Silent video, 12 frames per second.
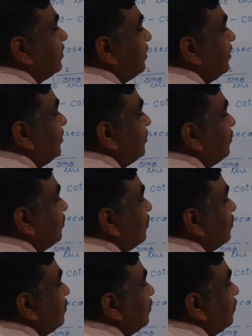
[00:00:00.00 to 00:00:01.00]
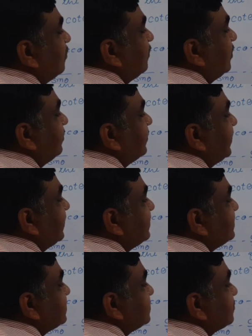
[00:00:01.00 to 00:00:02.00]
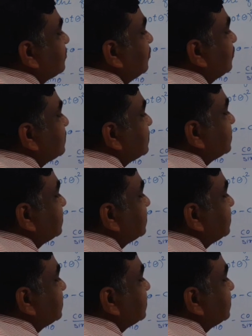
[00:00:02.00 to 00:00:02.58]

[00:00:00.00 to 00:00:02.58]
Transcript: into 1 minus cos